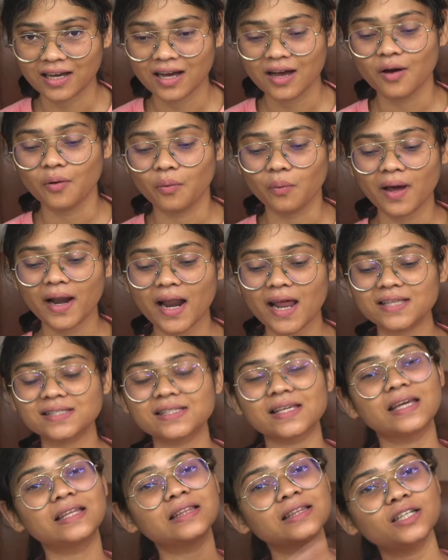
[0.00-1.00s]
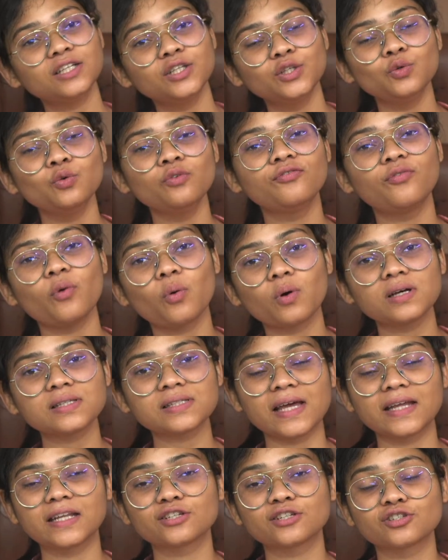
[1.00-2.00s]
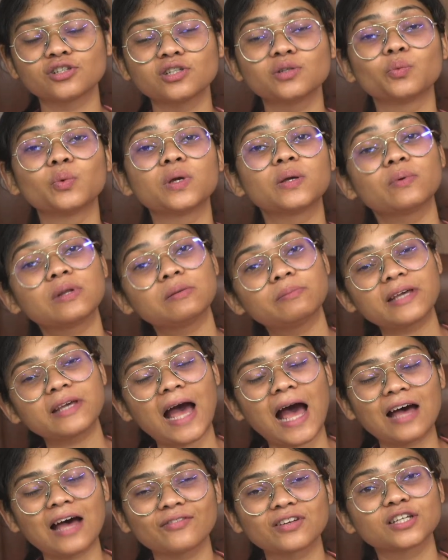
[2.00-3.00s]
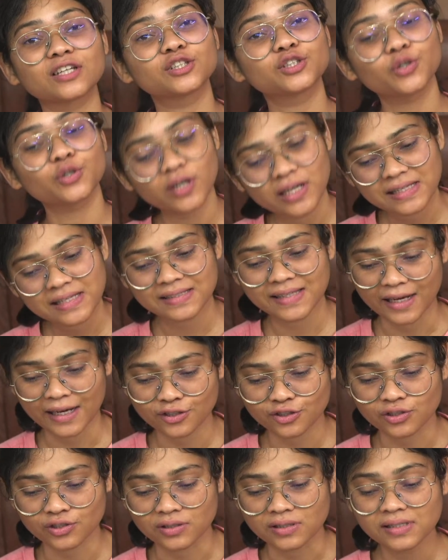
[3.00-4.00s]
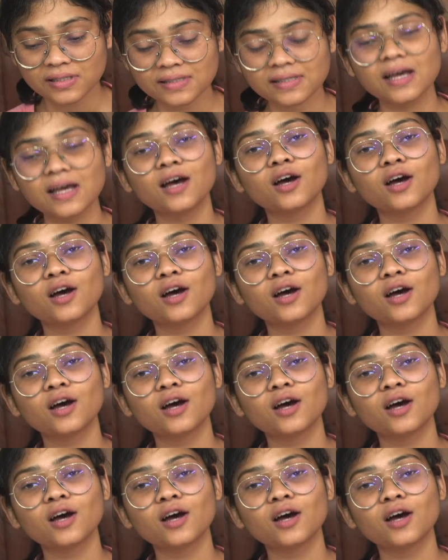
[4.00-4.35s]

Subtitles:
Whereas in the new Focus Edition, we will be having 3 sections: